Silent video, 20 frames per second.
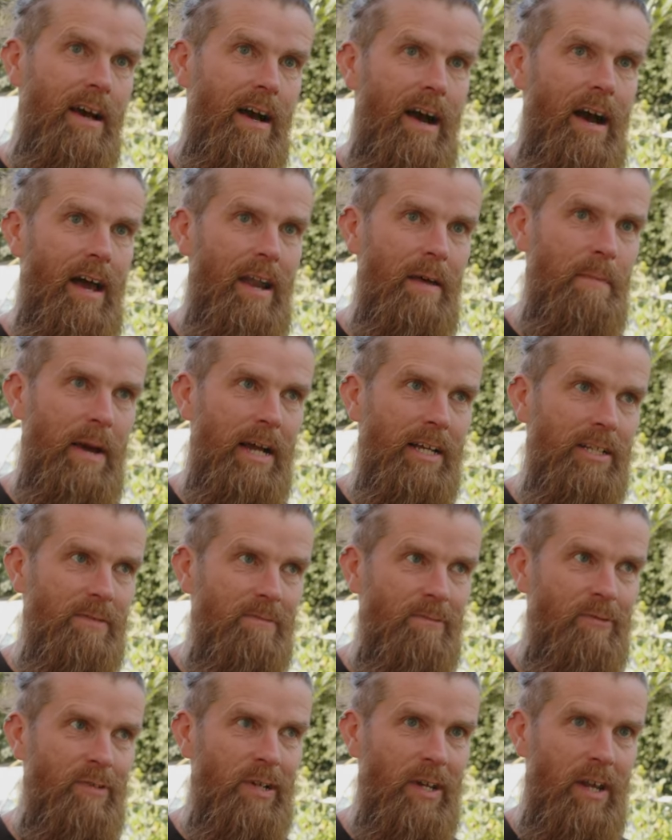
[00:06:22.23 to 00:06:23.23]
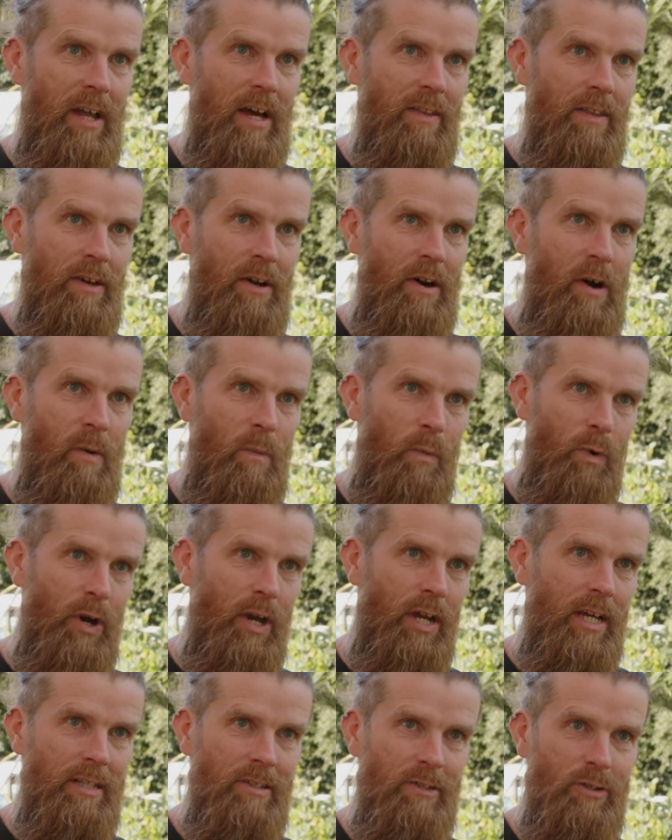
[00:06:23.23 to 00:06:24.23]
and it makes them feel like they are
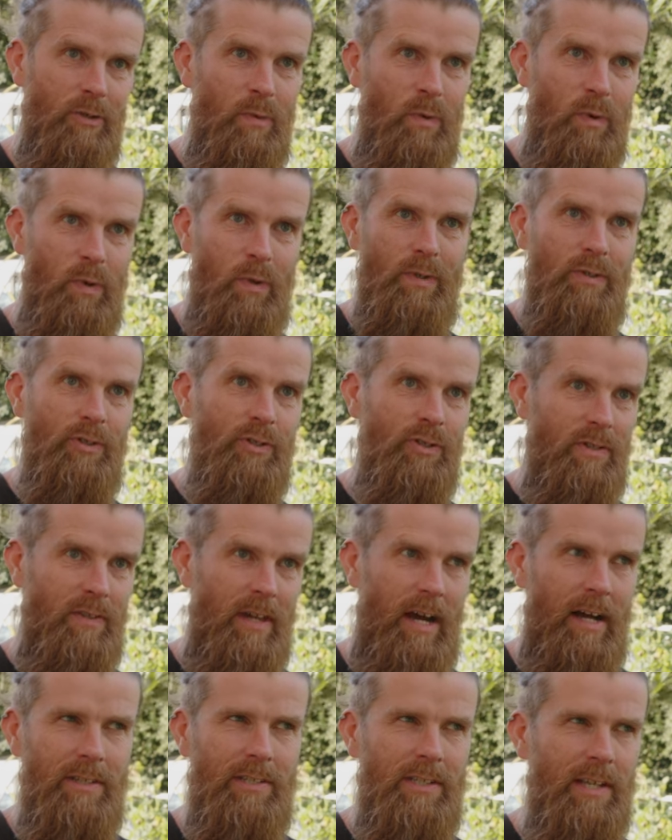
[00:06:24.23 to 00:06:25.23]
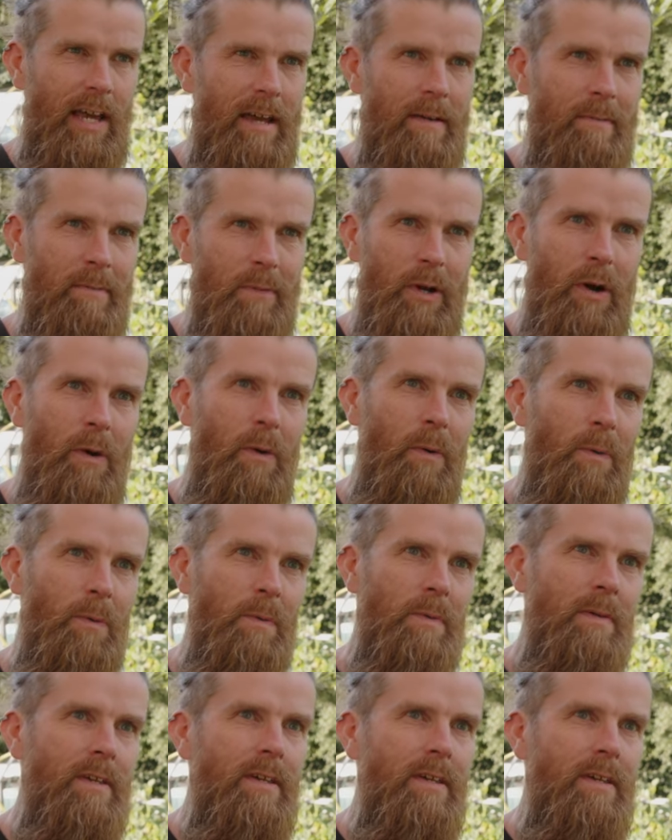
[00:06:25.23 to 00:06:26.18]
working towards that same goal.